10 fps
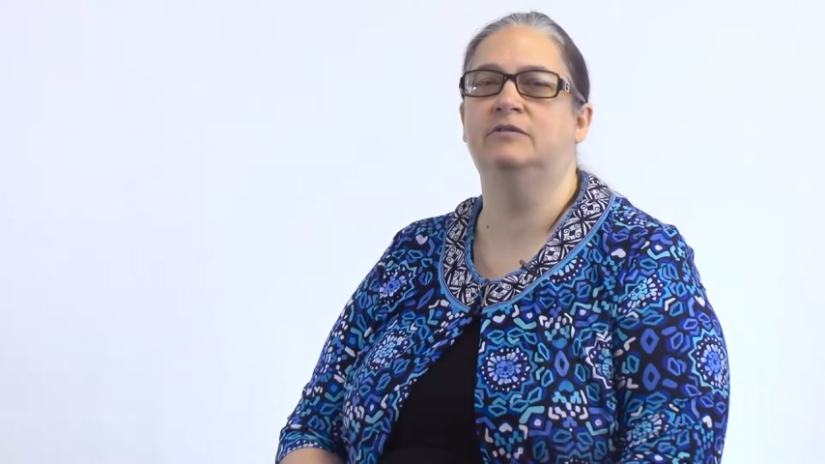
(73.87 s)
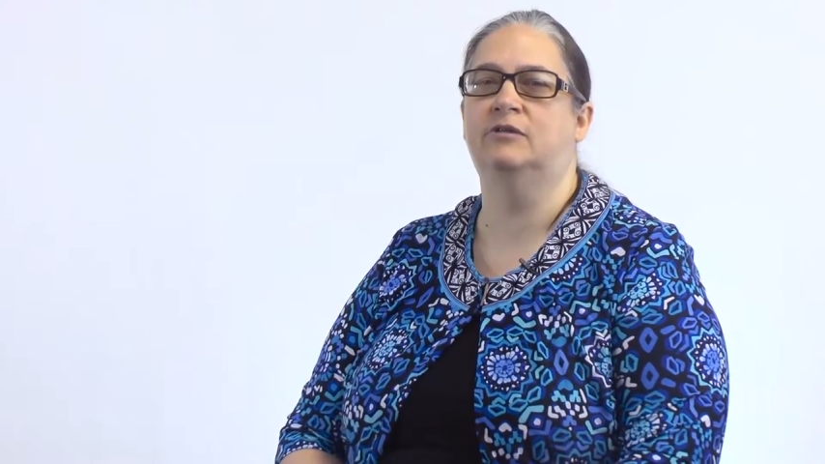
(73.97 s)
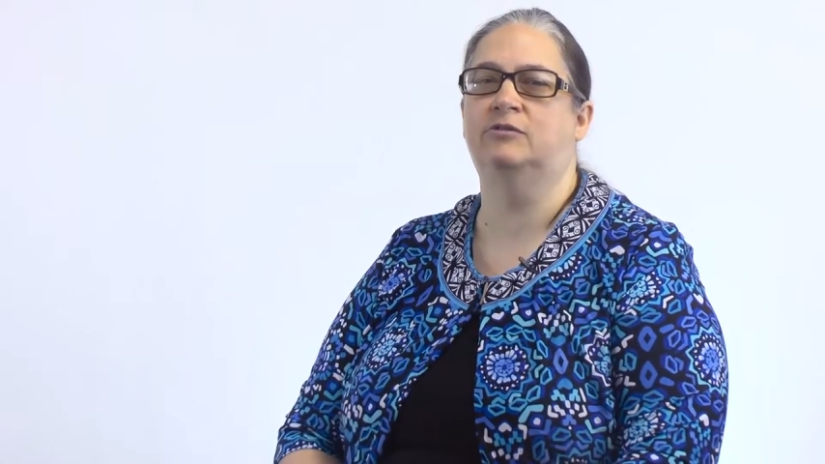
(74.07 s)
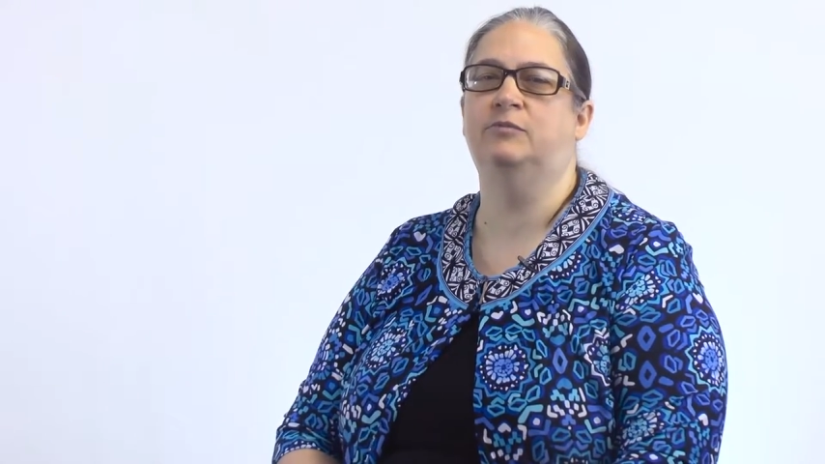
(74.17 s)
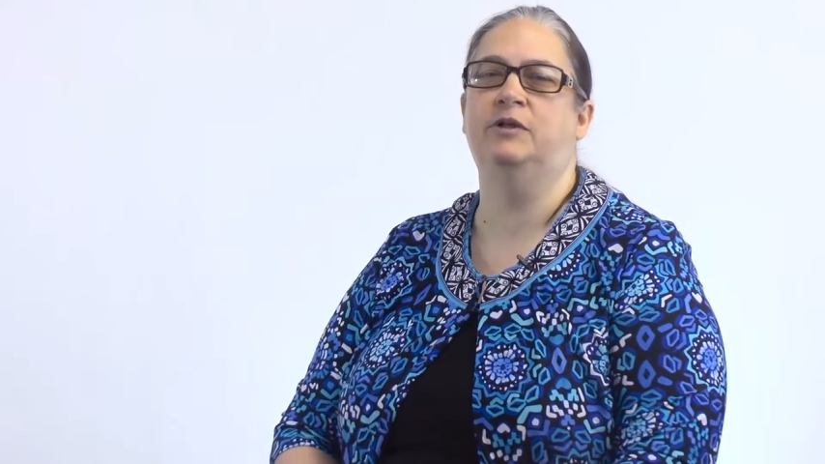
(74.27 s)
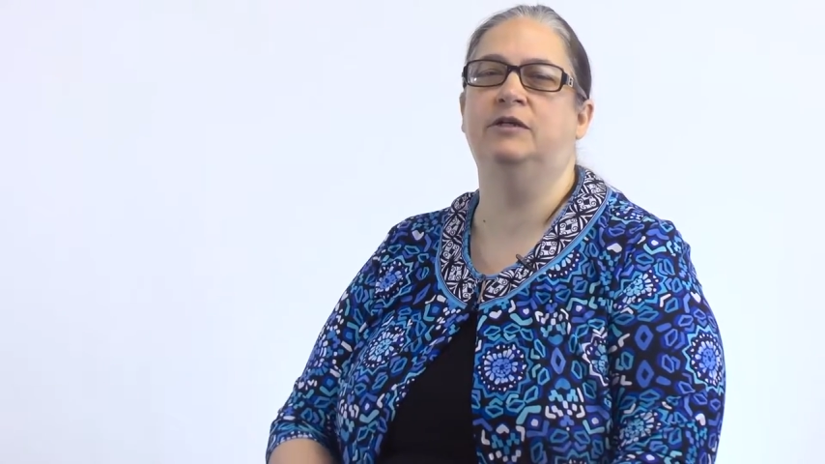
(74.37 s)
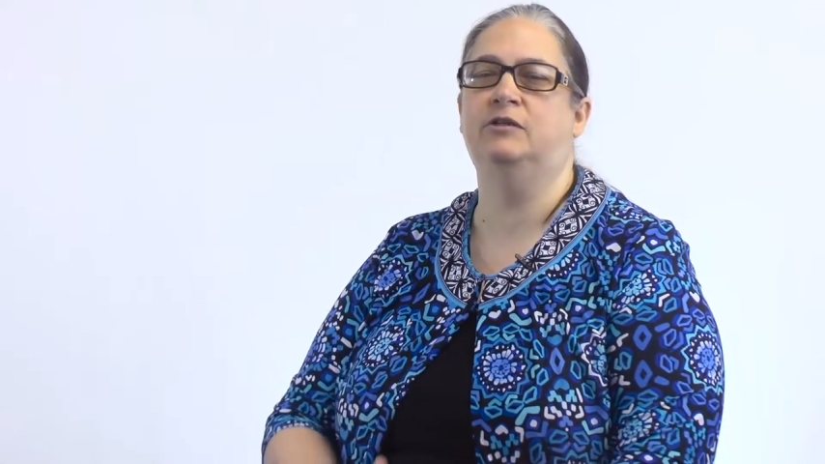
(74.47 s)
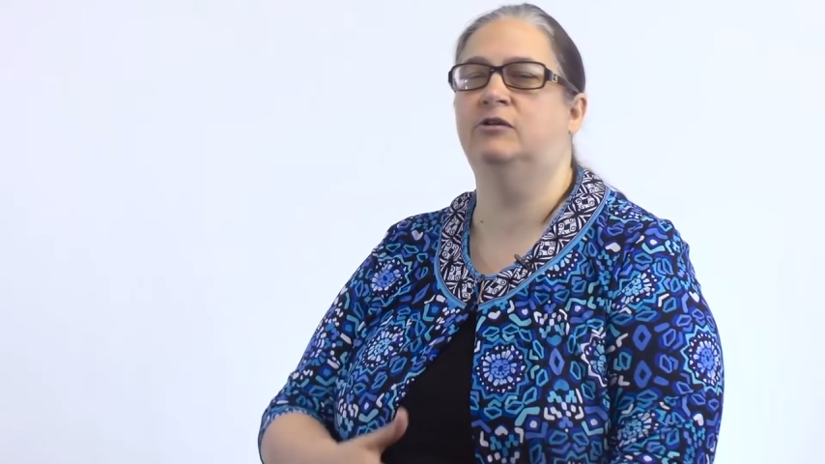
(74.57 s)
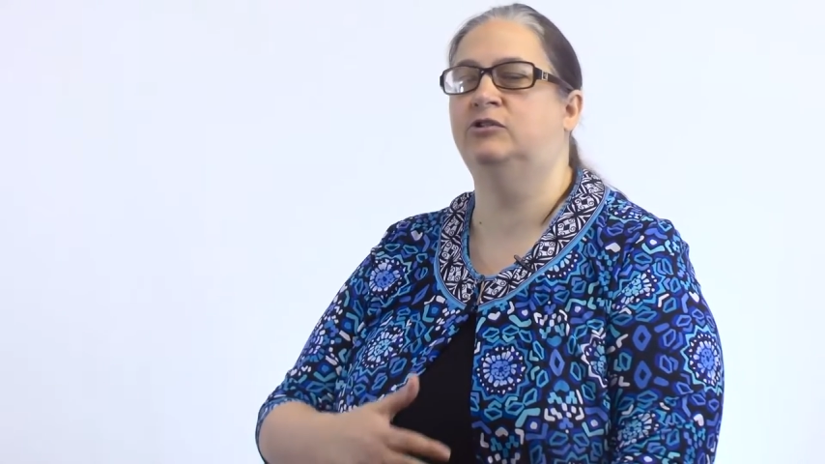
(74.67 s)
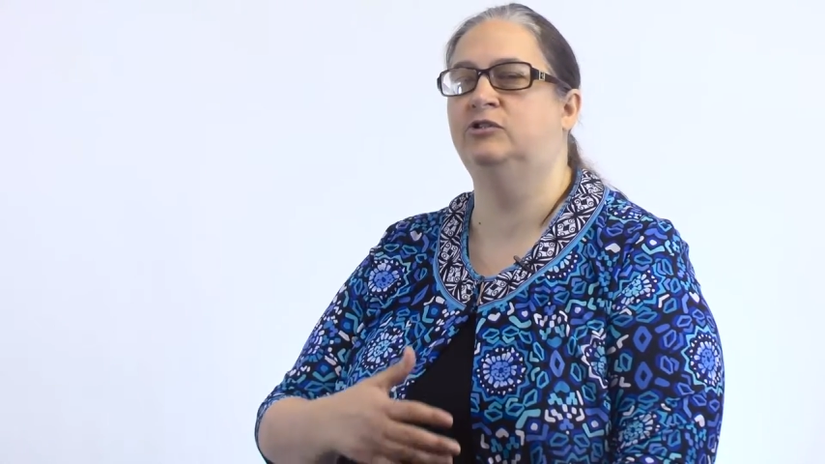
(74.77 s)
Dr. Blake
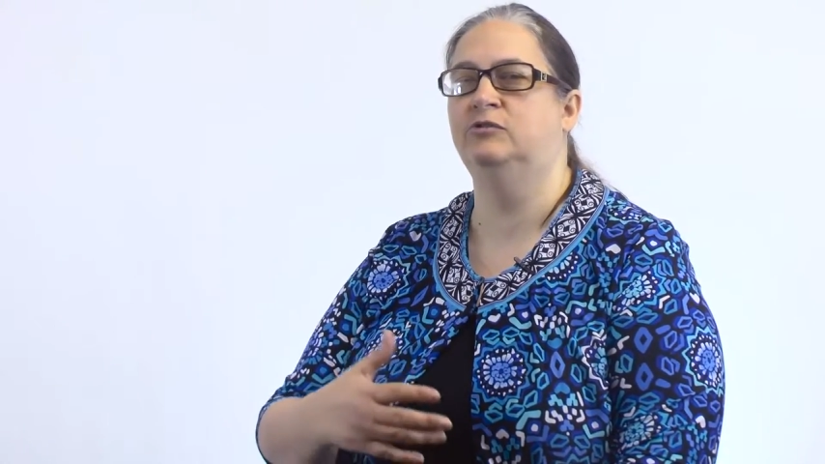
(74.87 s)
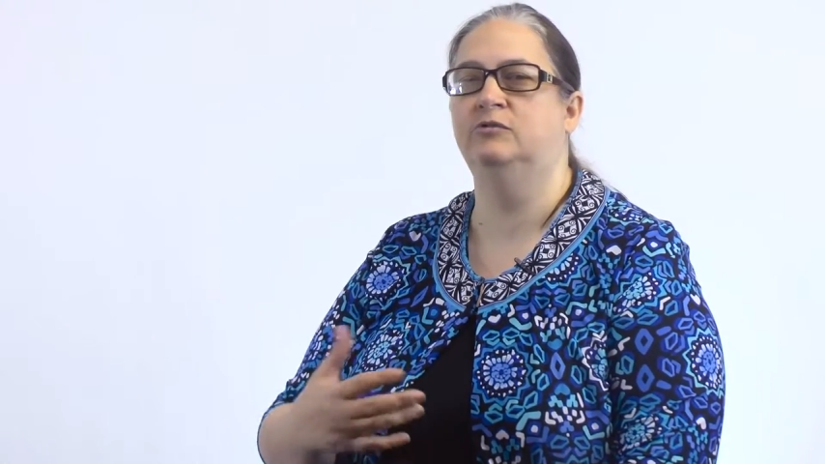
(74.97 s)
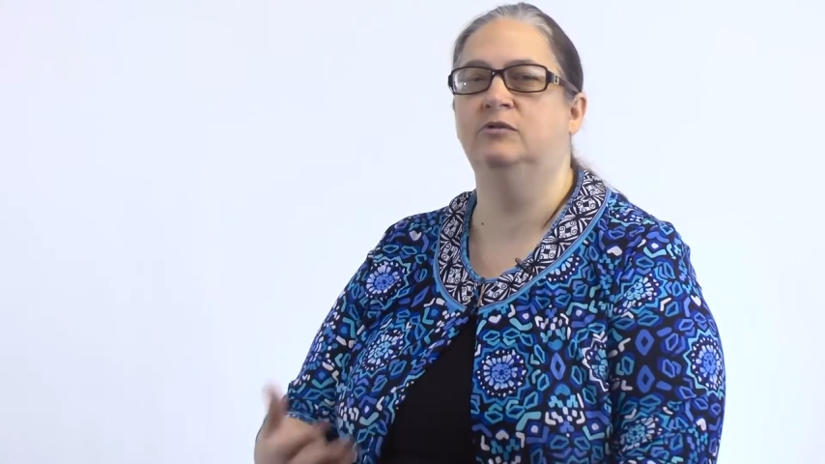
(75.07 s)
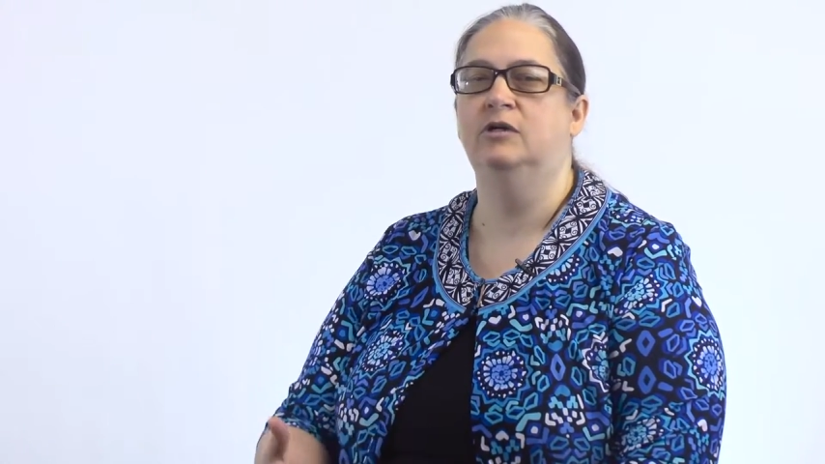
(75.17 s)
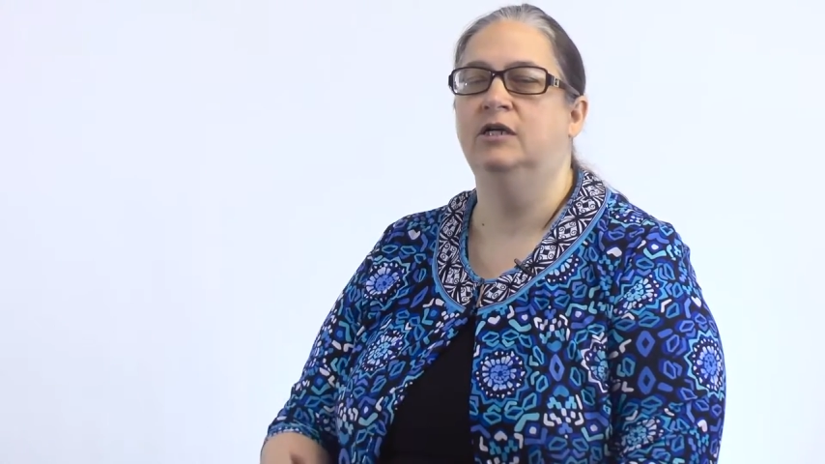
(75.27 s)
taught you,